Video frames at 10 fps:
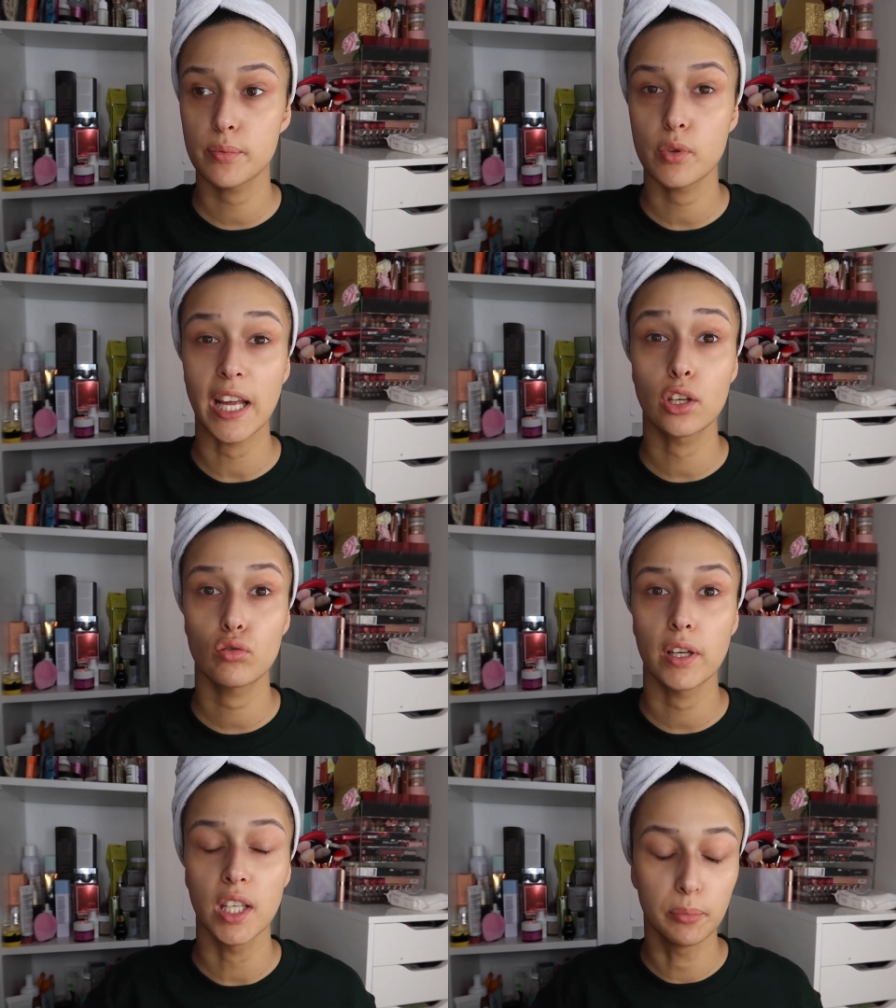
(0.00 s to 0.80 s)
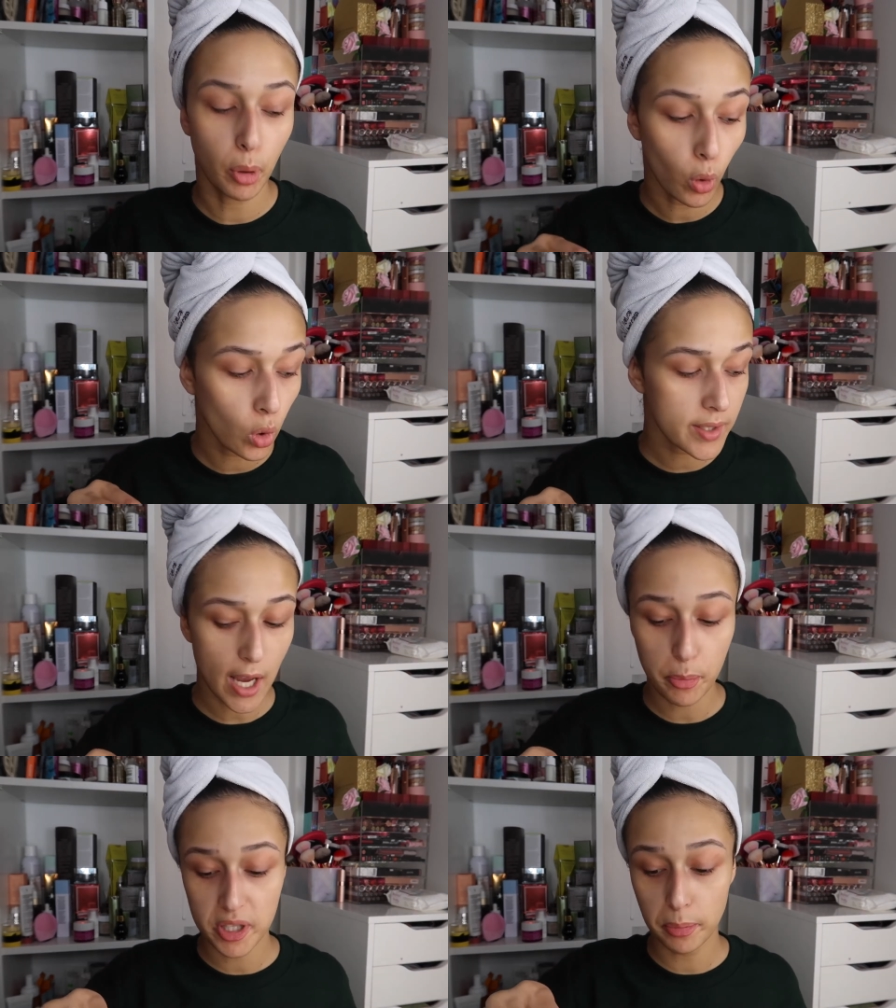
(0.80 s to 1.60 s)
like shrinking pores
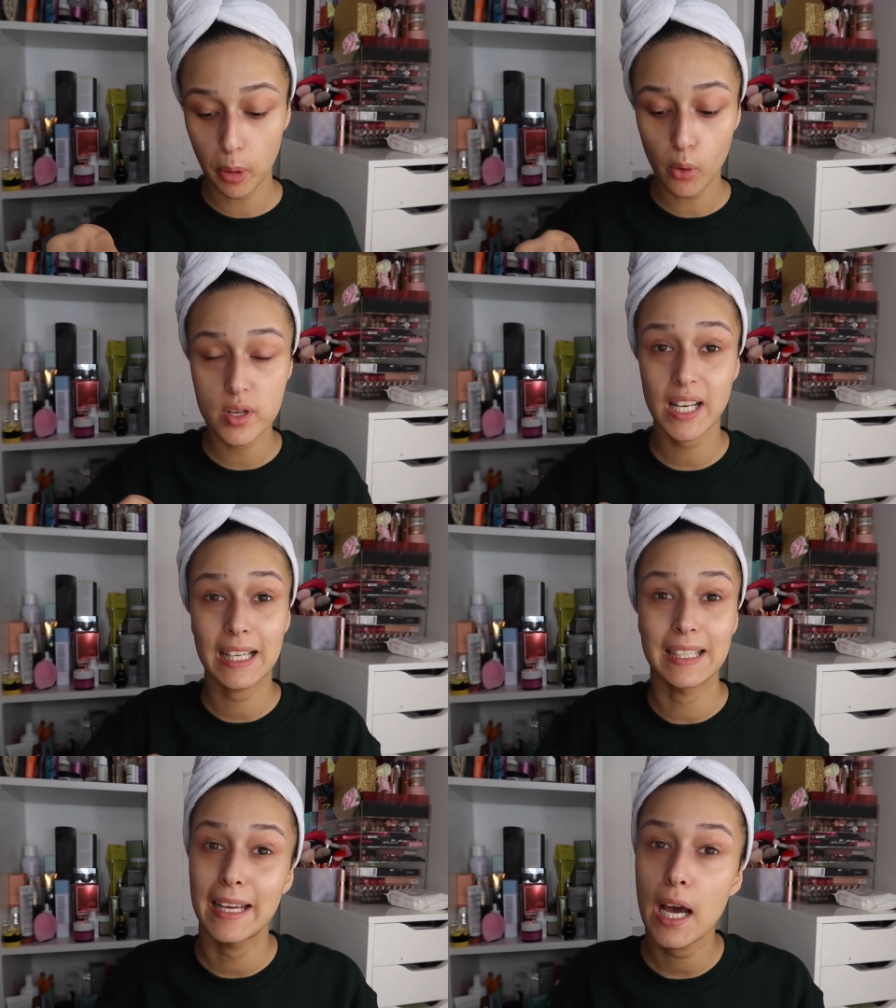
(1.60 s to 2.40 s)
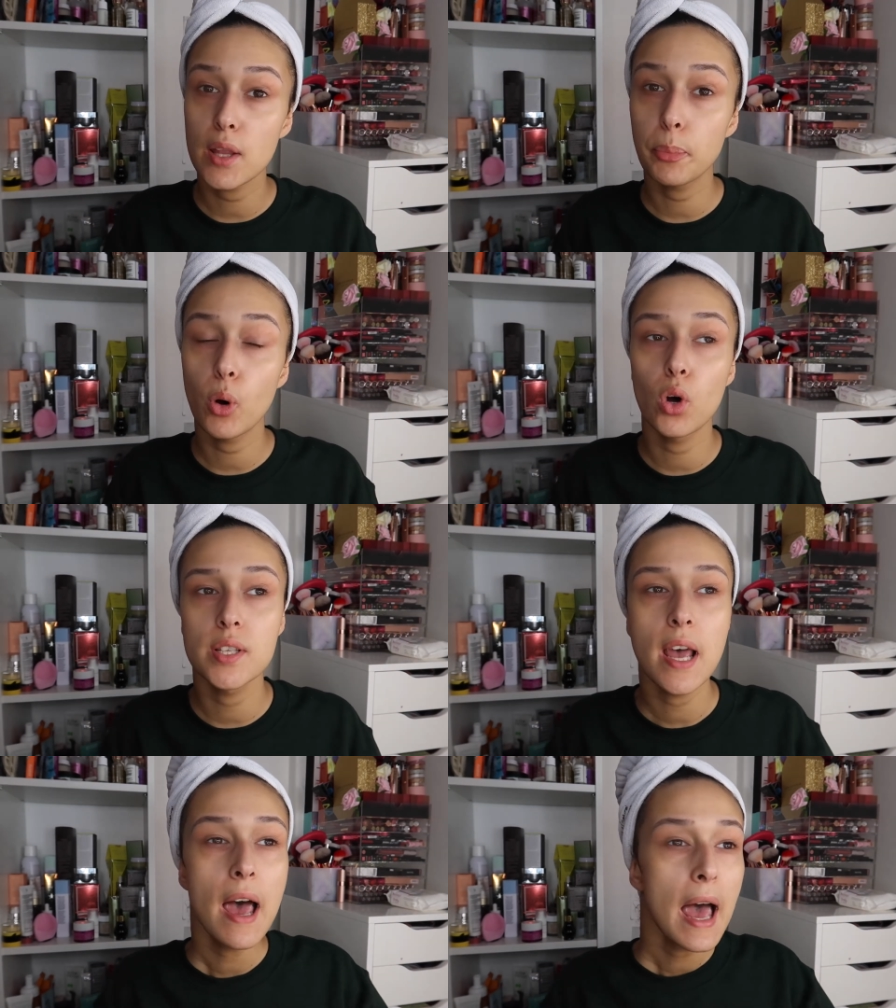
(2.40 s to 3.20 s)
helping the pores cleaning out the
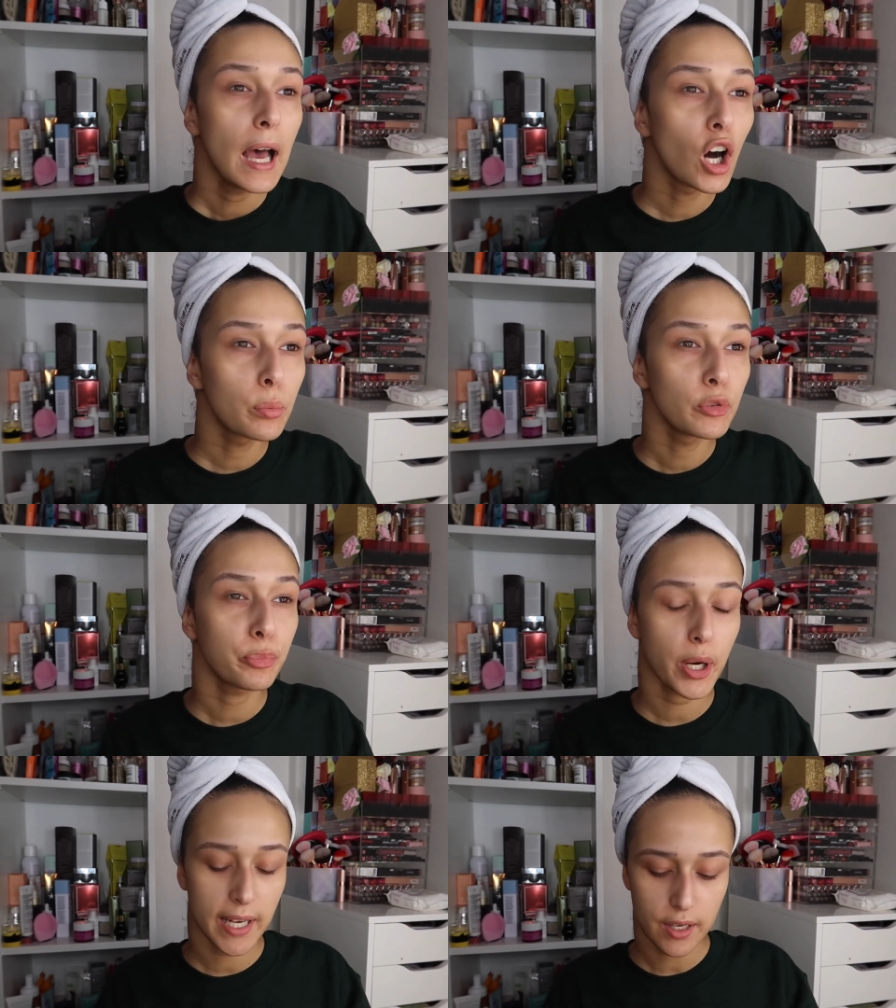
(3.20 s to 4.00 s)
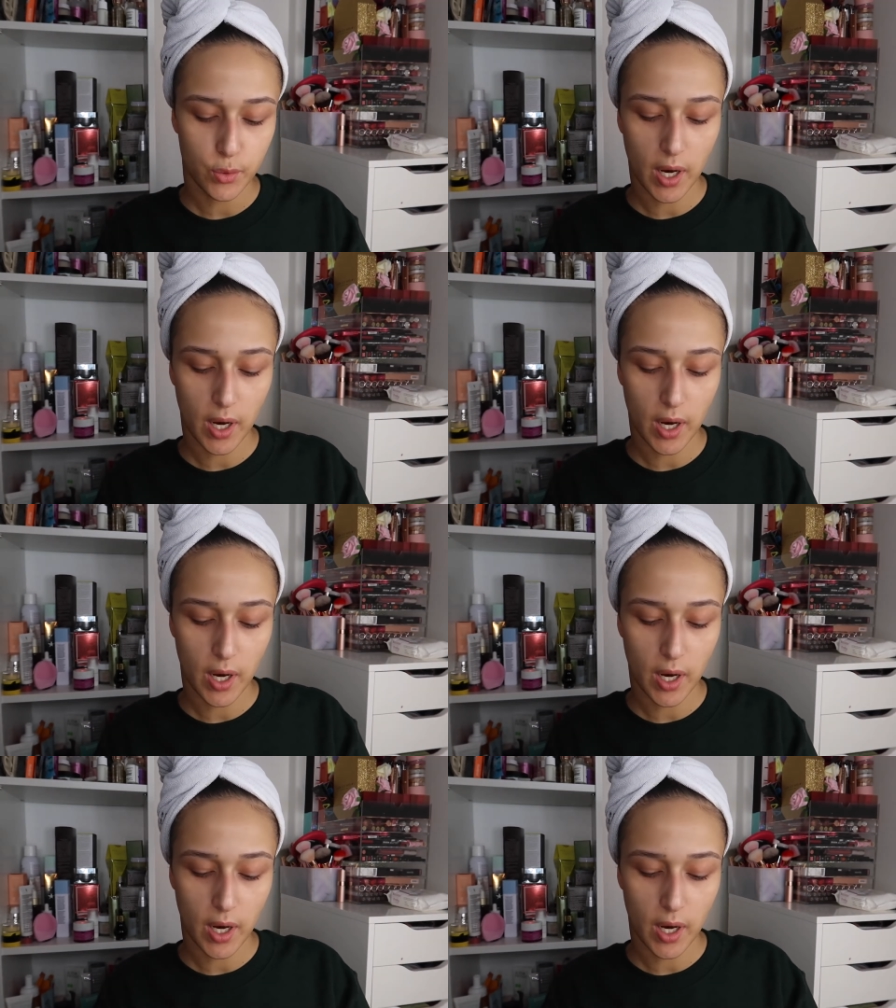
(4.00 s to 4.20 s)
pores helping with breakouts so